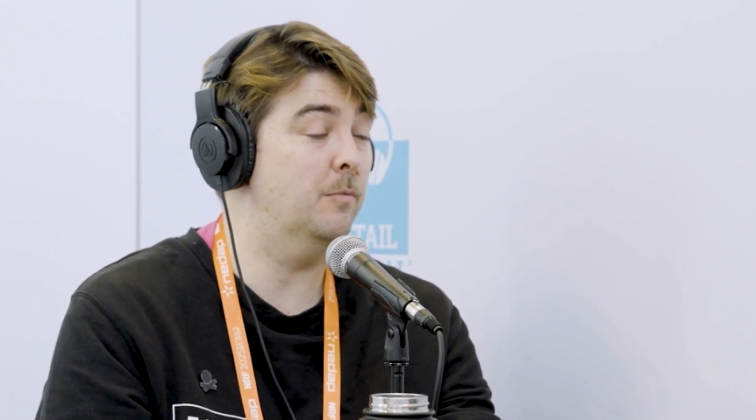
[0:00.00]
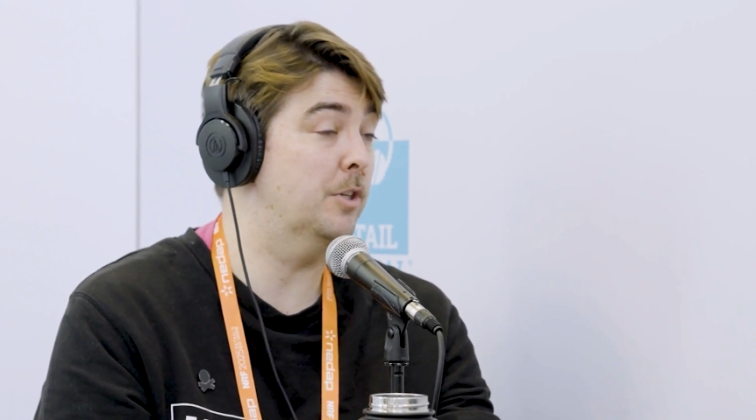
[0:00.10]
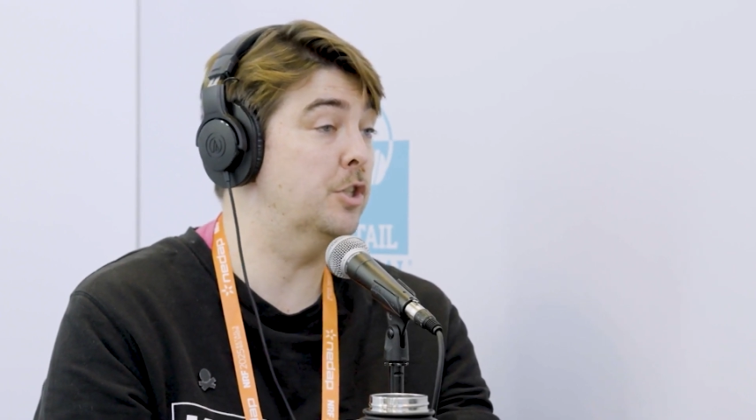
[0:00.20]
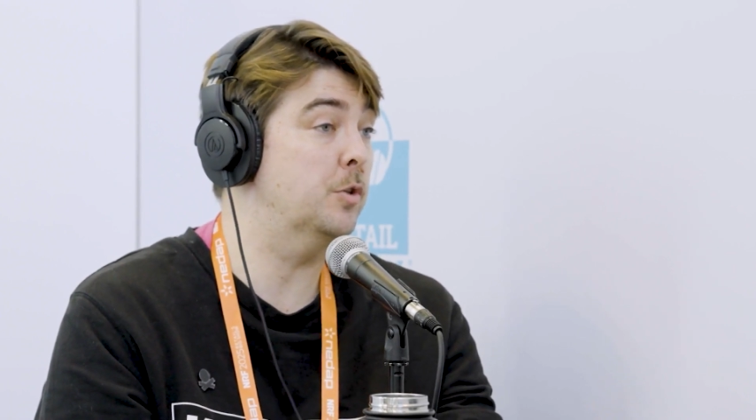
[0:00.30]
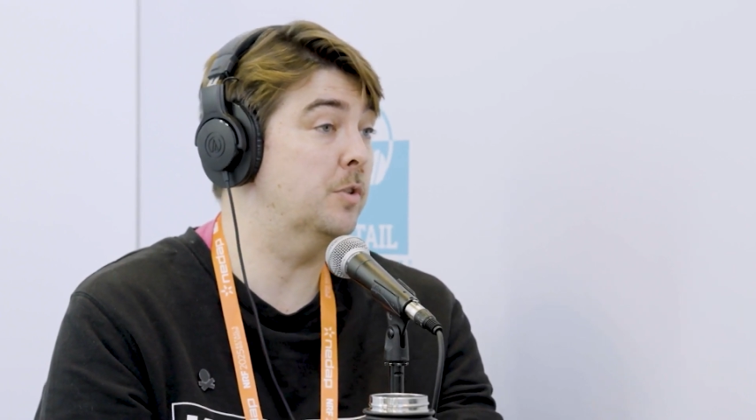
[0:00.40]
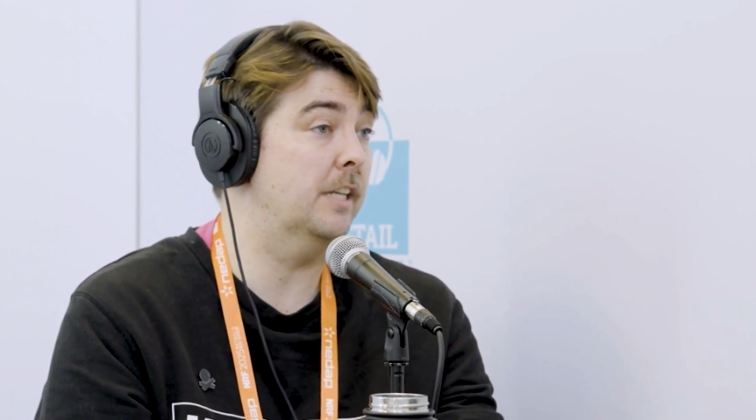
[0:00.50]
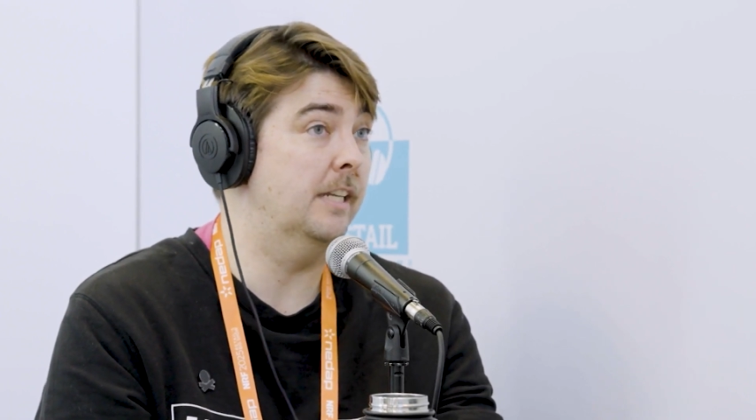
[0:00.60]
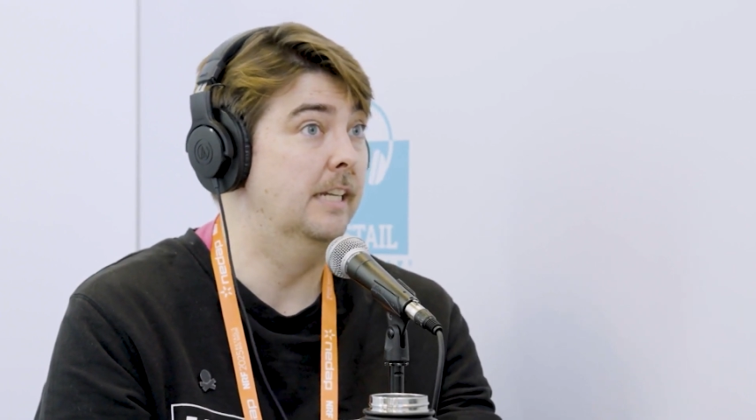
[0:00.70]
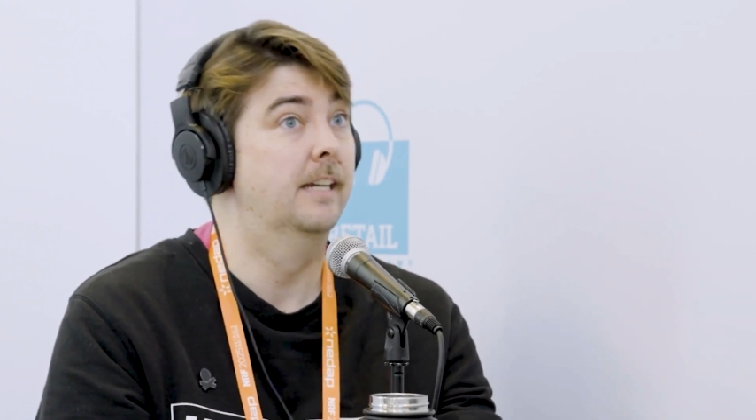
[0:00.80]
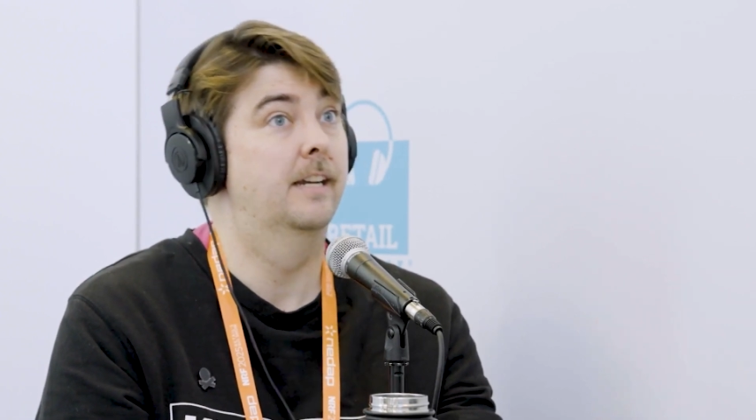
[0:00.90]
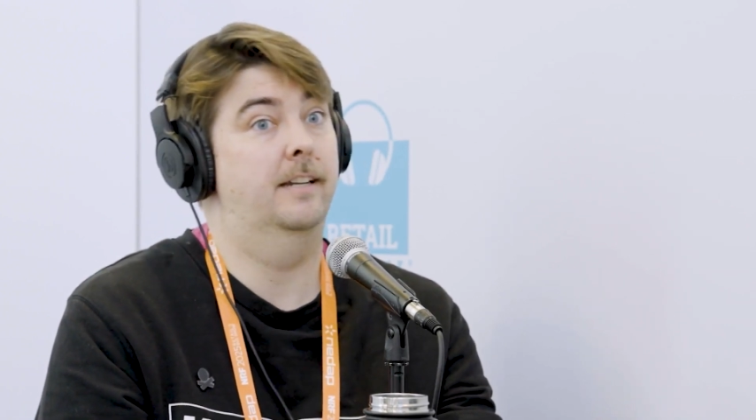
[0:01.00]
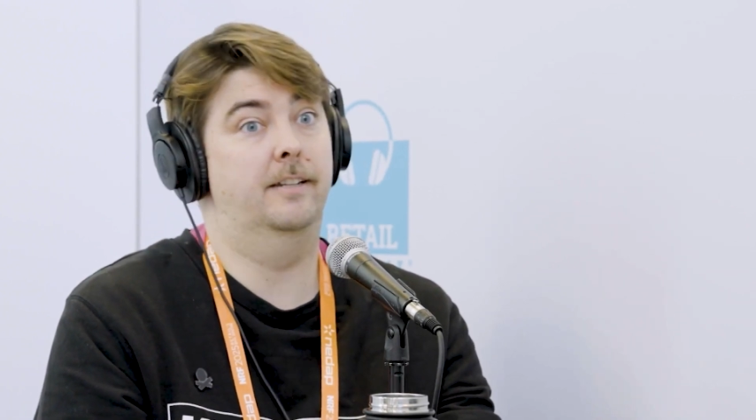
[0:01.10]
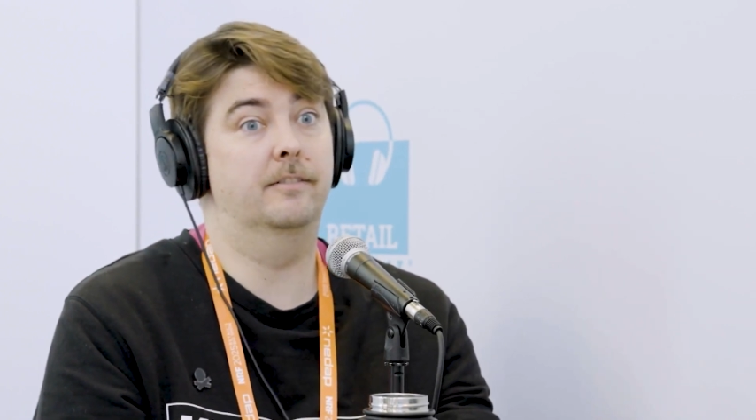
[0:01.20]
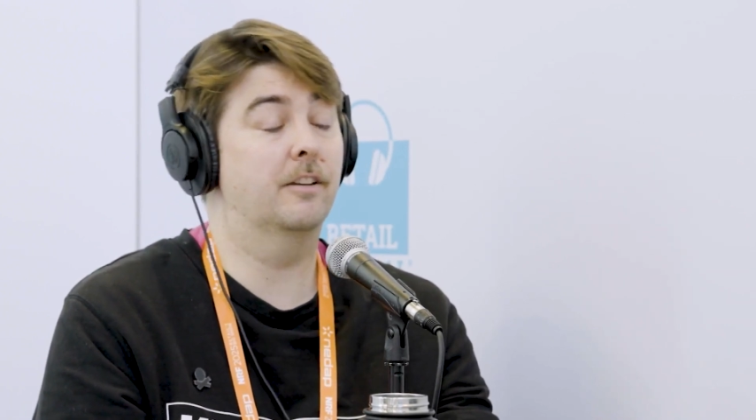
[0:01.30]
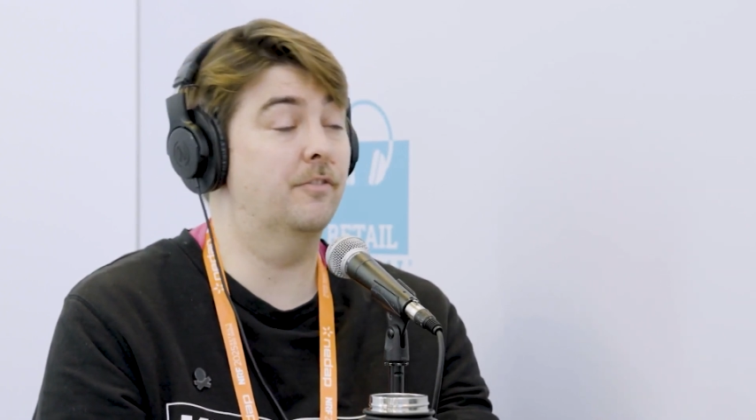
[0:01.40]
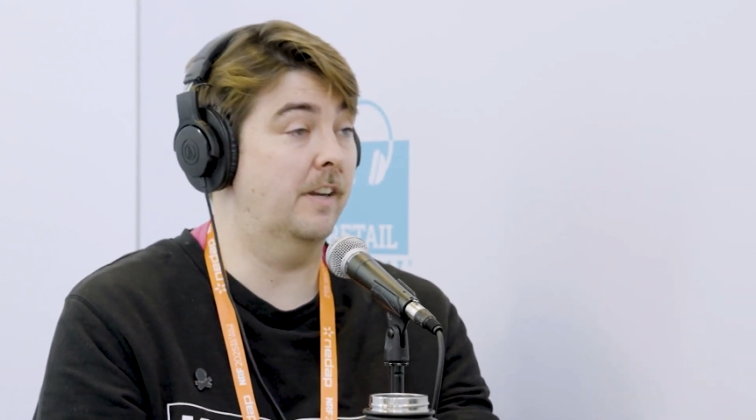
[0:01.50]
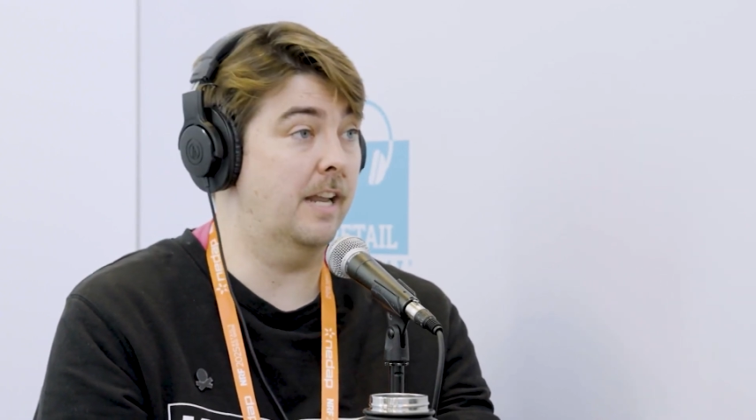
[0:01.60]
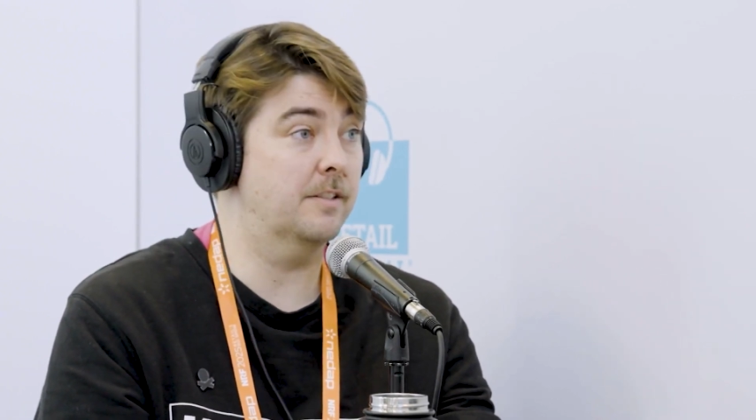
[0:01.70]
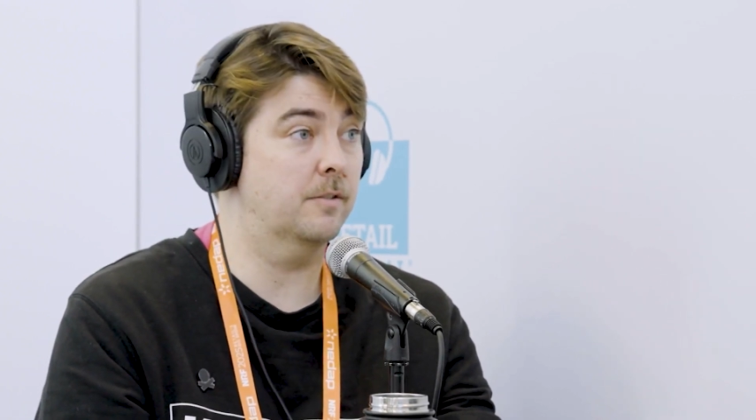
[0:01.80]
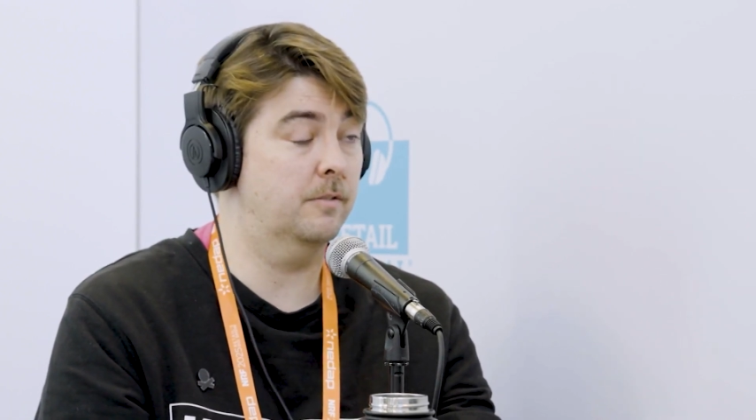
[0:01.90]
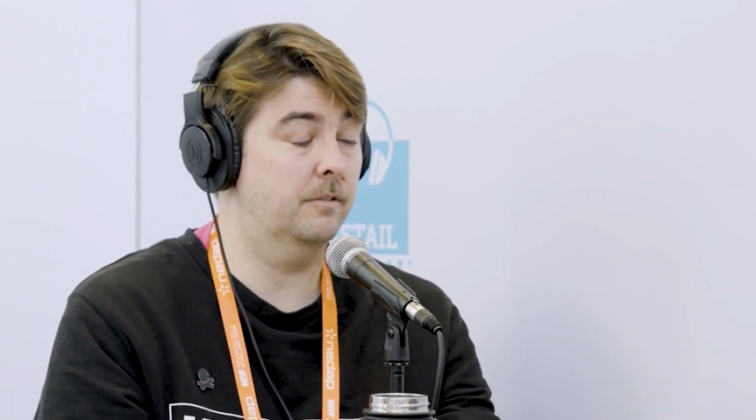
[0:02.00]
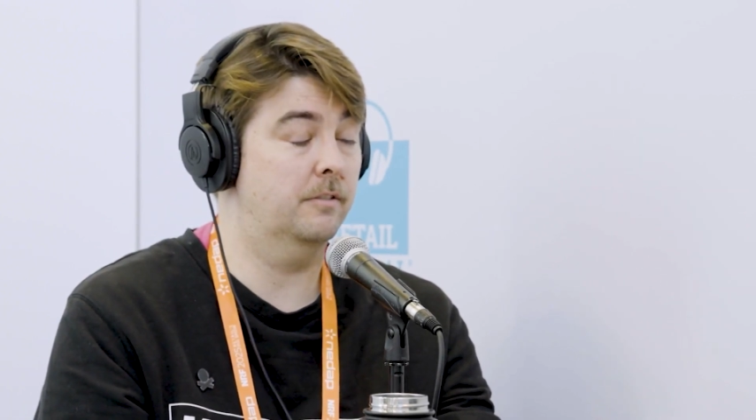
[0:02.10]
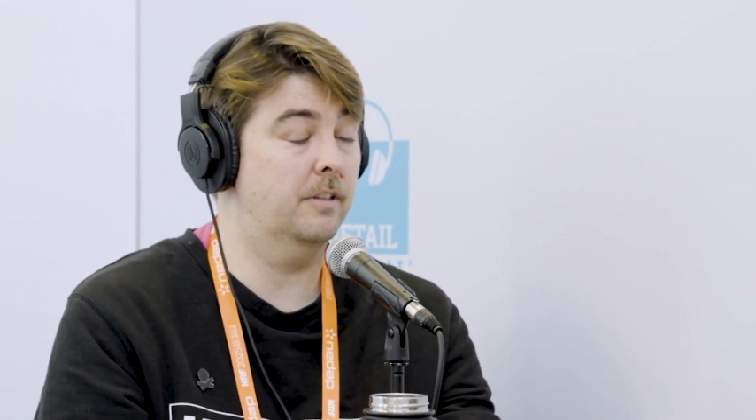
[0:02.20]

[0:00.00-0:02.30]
which is usually a financial